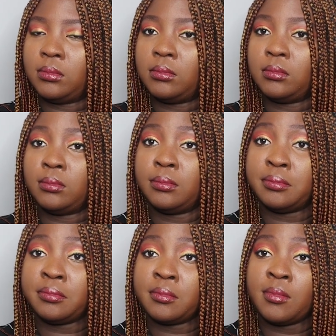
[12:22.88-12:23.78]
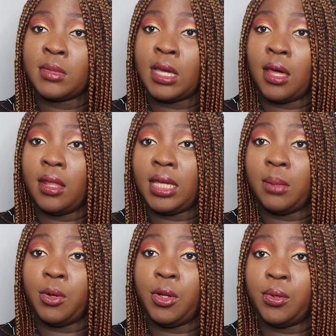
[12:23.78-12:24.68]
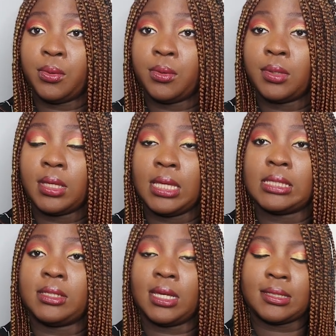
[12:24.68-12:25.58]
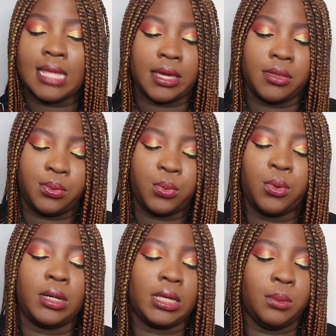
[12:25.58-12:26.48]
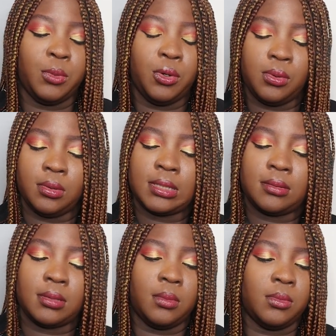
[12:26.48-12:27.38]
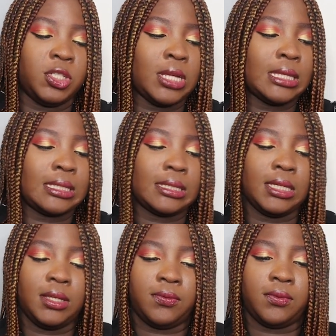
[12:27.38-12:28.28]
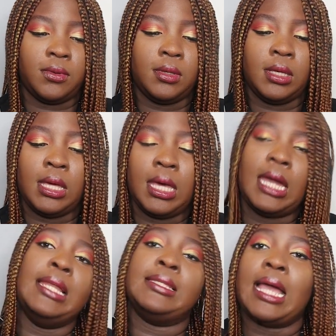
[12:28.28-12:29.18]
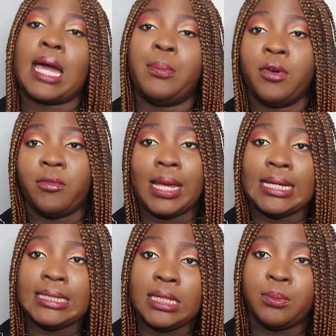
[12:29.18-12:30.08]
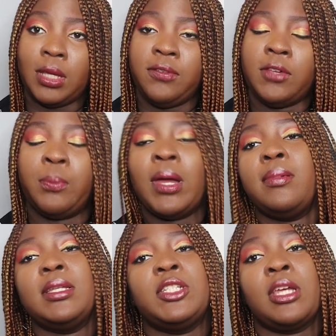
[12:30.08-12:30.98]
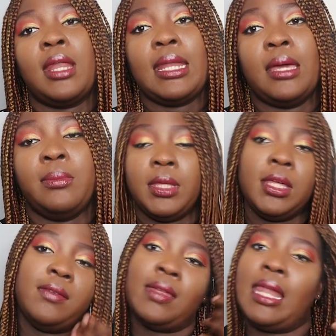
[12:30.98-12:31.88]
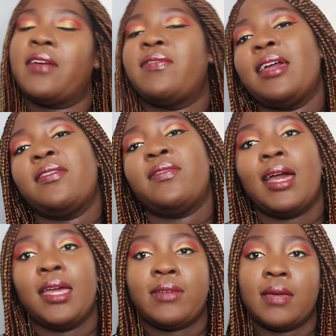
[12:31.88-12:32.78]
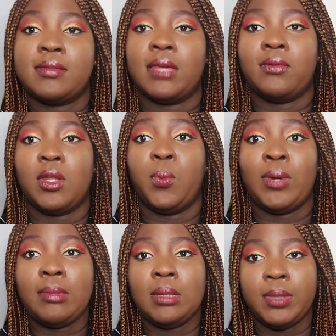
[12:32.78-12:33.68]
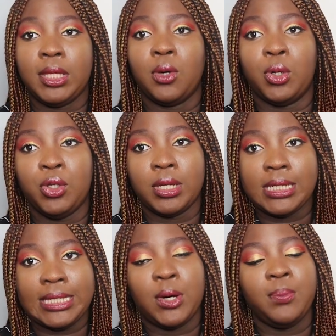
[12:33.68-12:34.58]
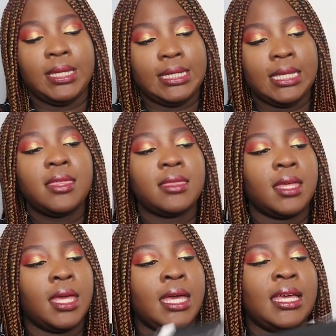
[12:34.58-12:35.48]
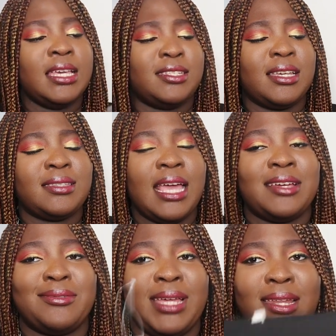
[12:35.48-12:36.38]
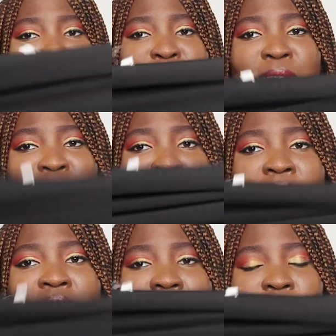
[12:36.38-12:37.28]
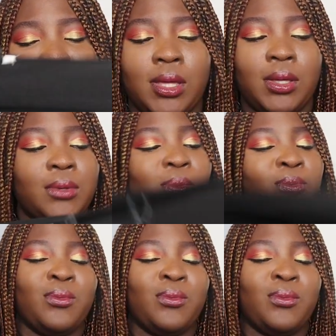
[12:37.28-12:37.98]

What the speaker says: the kimono. It's just like a throw-on kimono, short sleeve, and it's like above my knee. But if you're probably shorter me, if you're like 5'5", 5'7", it'll probably be on your knee or beneath. It's just like a little bit stretchy as well.